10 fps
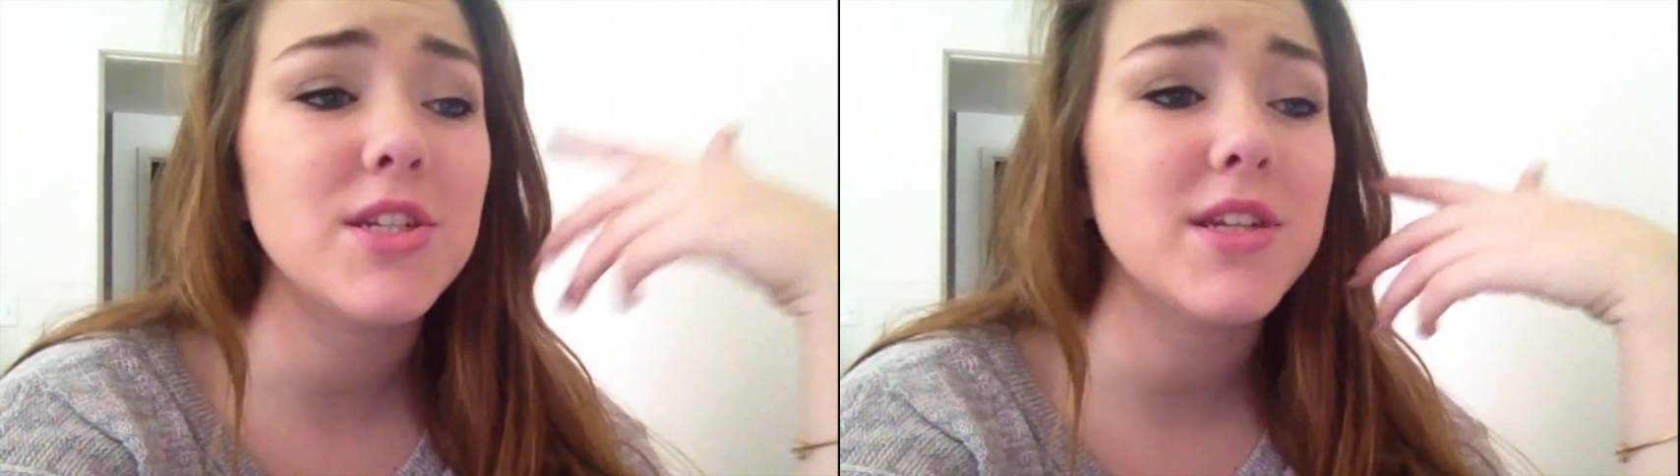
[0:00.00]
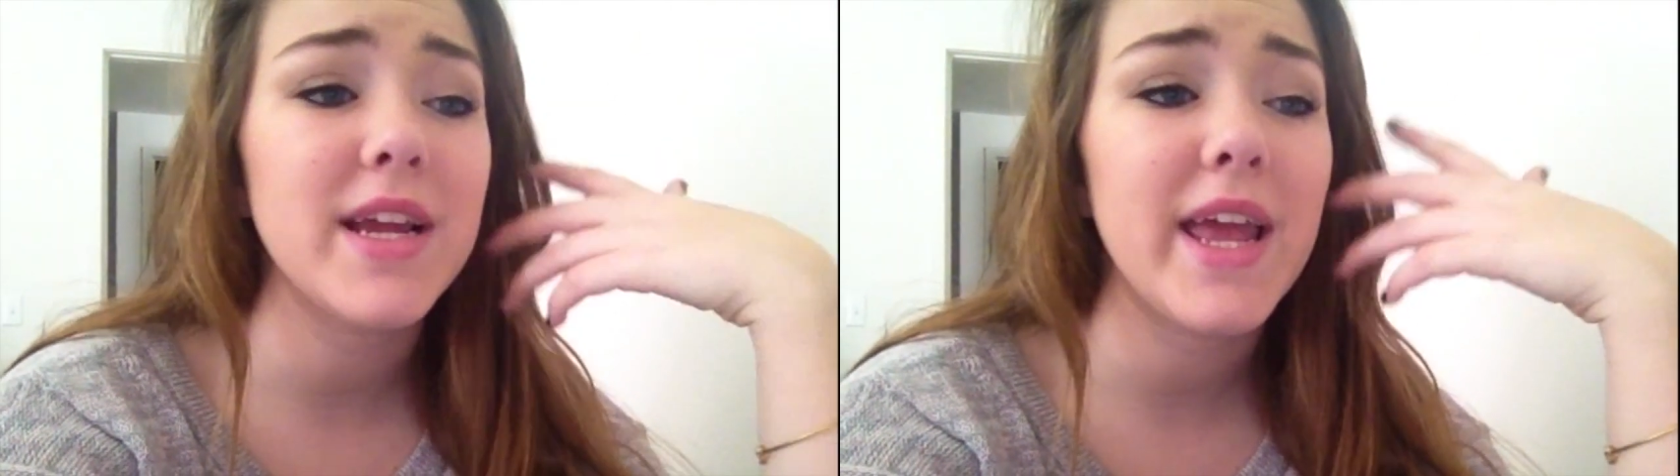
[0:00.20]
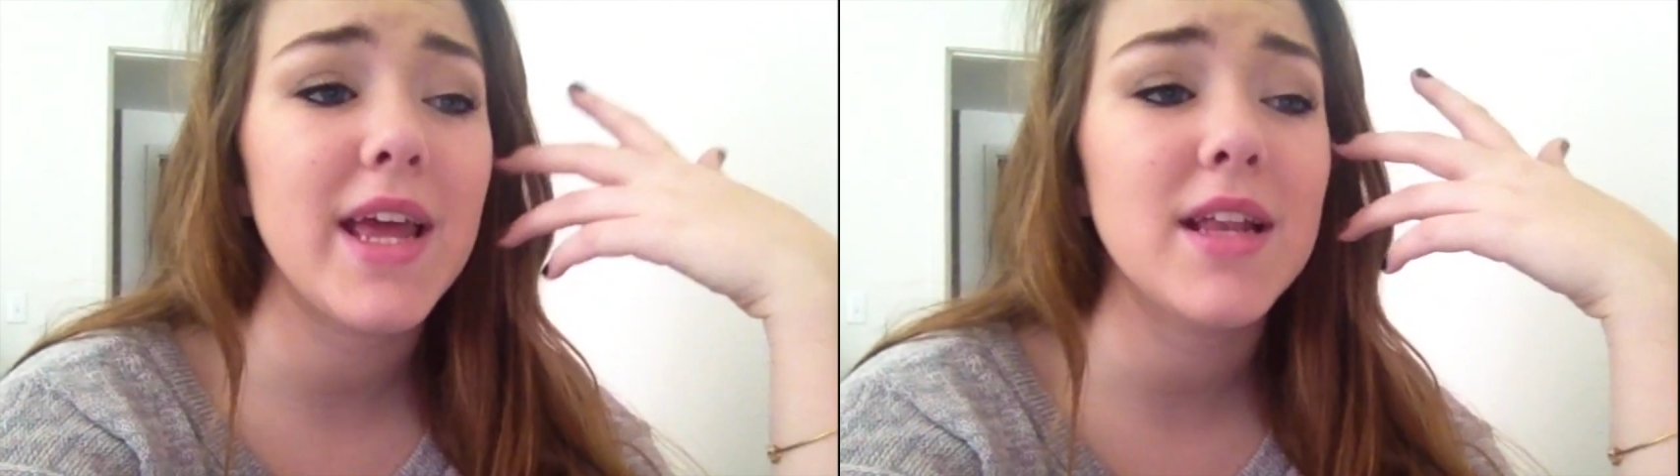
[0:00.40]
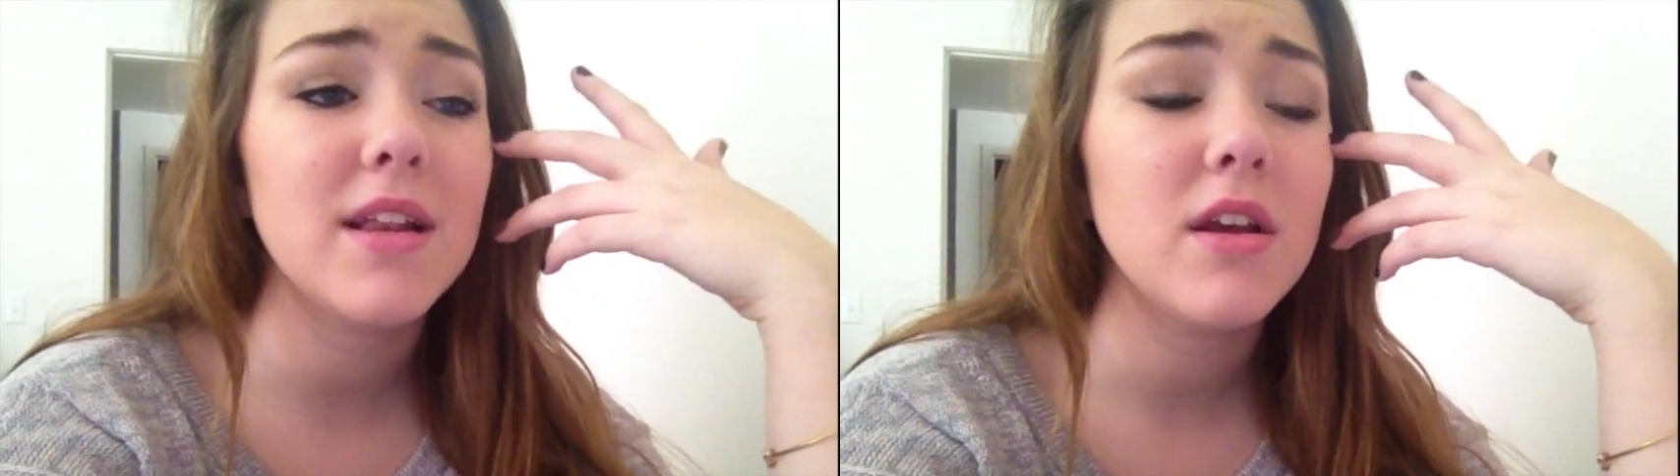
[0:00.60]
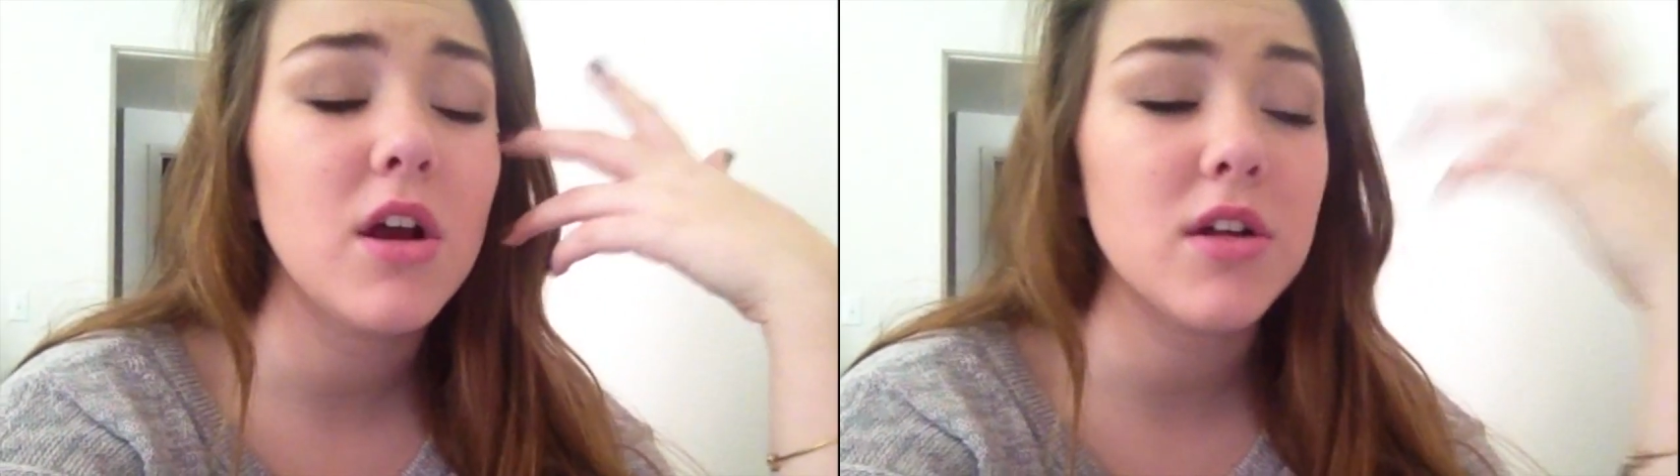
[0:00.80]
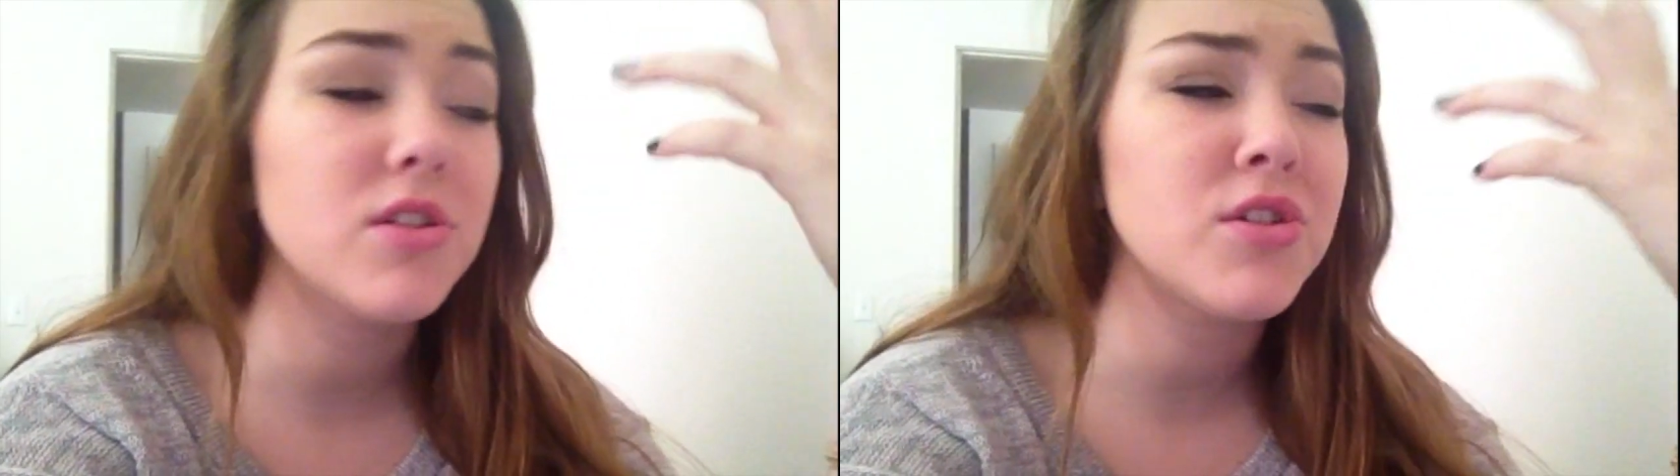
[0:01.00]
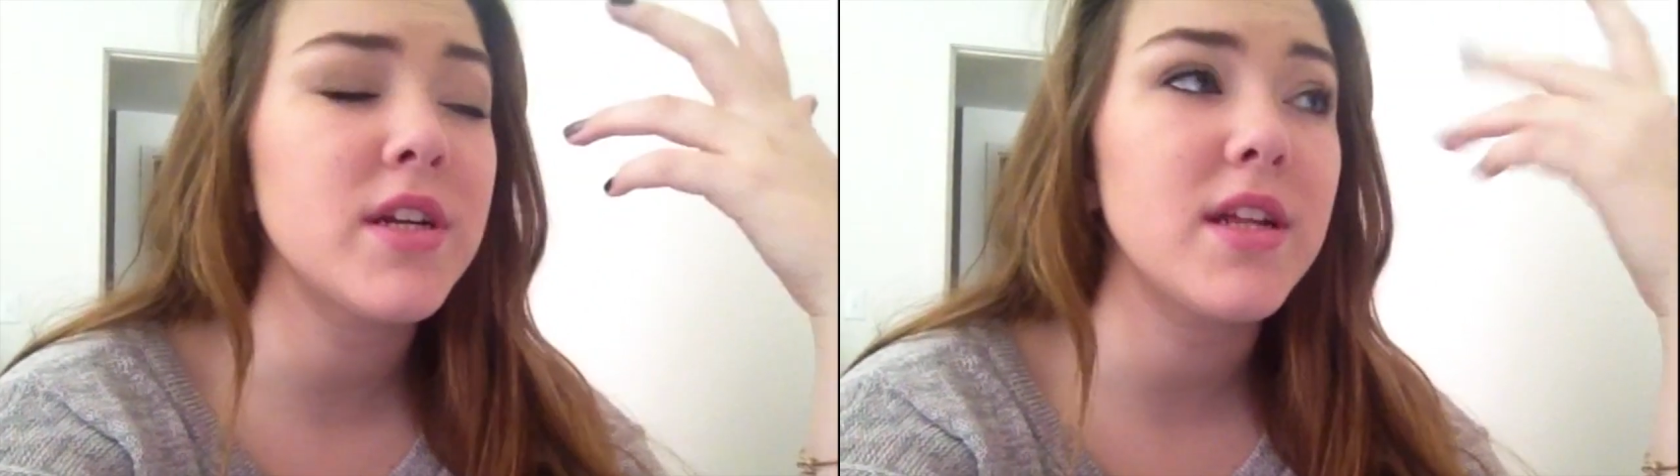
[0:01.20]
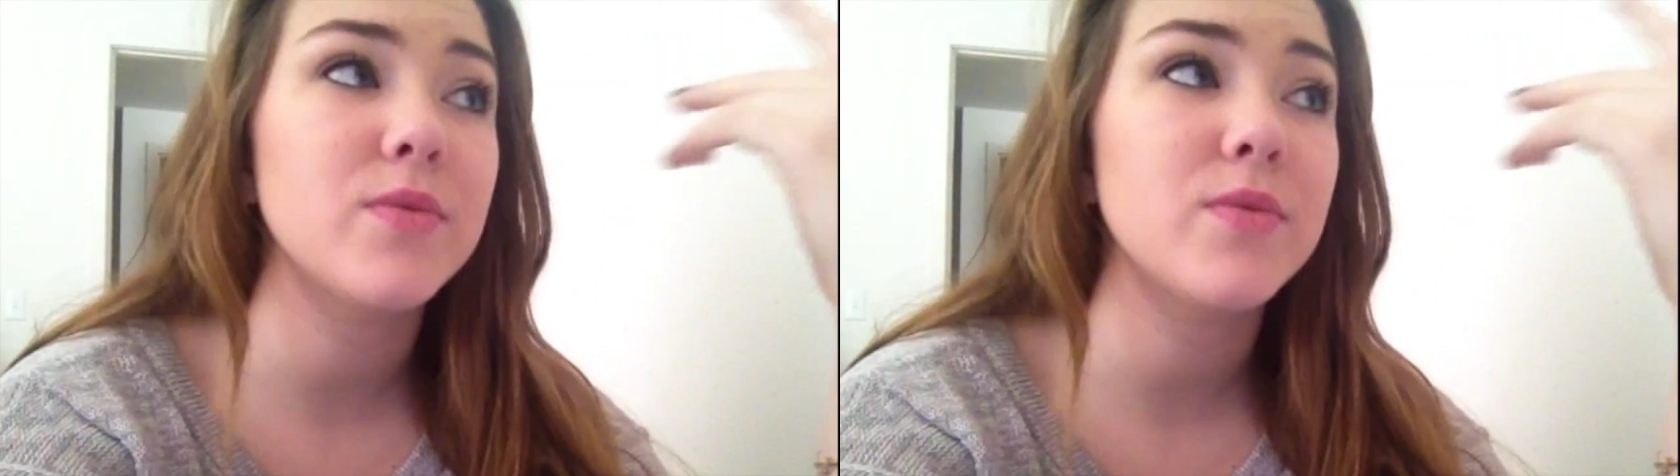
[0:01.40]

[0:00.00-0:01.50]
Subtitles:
Just, I can't concentrate.